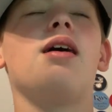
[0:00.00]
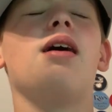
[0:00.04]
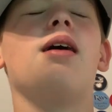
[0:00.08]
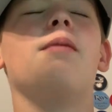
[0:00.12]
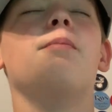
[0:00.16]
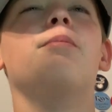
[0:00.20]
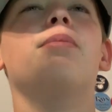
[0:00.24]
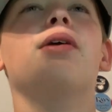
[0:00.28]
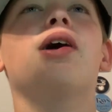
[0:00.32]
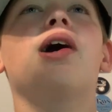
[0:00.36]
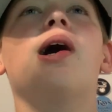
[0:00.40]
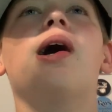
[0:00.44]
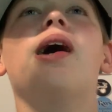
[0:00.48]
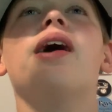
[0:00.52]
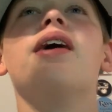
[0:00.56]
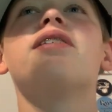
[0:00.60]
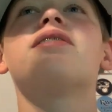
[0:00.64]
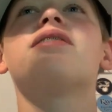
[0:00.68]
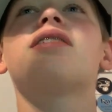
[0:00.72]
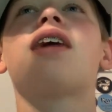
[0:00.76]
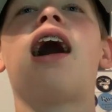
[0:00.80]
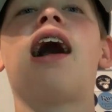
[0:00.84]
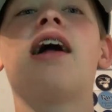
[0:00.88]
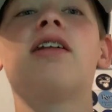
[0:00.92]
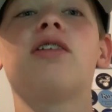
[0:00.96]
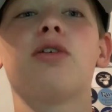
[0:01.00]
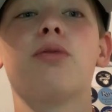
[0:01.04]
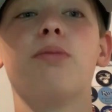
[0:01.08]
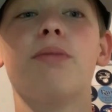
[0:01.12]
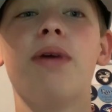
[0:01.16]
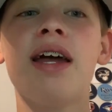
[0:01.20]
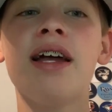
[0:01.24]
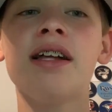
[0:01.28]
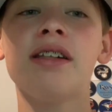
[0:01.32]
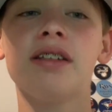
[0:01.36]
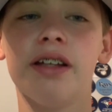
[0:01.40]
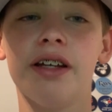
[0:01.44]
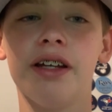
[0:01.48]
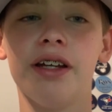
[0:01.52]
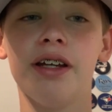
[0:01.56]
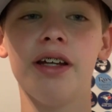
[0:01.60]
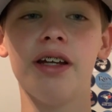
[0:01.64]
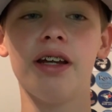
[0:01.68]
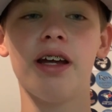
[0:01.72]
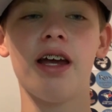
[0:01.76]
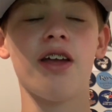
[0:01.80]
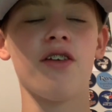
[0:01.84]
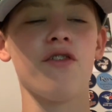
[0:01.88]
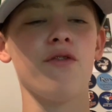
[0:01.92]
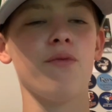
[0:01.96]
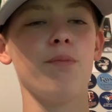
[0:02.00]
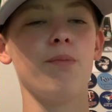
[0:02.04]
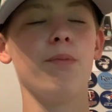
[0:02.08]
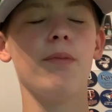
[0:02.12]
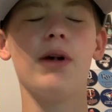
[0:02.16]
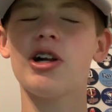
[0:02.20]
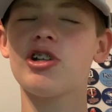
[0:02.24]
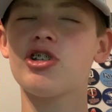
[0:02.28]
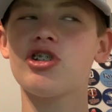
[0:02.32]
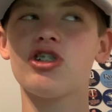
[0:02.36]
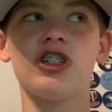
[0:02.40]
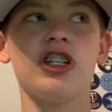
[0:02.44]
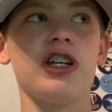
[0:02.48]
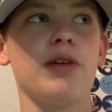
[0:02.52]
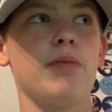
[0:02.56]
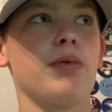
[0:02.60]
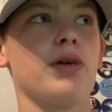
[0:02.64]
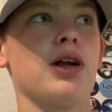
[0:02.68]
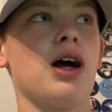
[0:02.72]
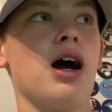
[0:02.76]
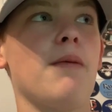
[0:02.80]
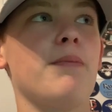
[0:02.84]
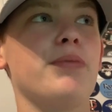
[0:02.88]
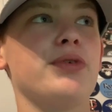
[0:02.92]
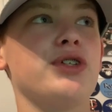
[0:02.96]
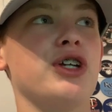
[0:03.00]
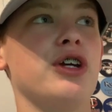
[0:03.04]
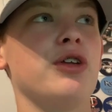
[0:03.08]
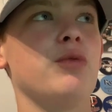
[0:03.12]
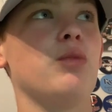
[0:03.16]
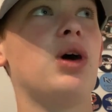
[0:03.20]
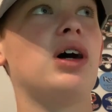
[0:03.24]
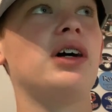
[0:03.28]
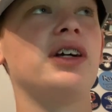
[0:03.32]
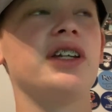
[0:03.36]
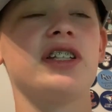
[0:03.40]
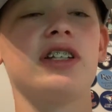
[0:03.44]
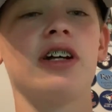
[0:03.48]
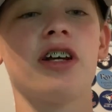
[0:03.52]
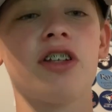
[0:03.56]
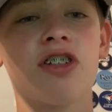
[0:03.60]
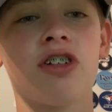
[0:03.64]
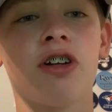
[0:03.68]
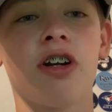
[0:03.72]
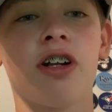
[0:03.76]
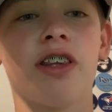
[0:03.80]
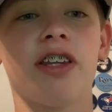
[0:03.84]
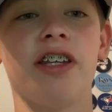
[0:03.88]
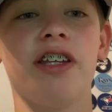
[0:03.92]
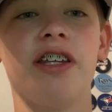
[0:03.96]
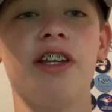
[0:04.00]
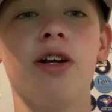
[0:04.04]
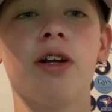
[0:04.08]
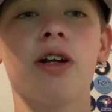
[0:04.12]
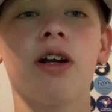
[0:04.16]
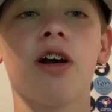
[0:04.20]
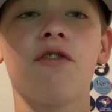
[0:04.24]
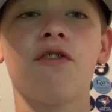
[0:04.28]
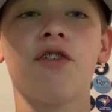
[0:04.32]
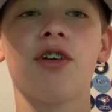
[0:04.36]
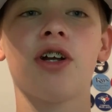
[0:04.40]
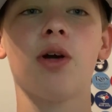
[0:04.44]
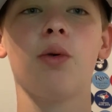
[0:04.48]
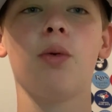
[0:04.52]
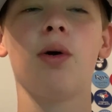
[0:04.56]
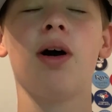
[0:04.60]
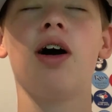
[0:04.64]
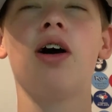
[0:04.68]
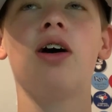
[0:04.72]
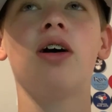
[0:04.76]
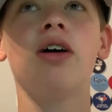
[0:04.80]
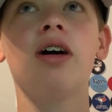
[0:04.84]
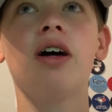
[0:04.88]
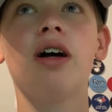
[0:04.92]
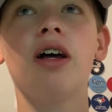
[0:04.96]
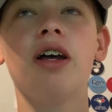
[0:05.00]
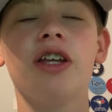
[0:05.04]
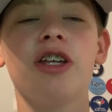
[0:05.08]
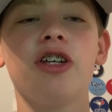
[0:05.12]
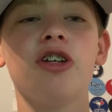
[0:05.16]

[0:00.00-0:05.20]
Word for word: But Tyler Mahle, a much cheaper option, while he's not starting the year off very well,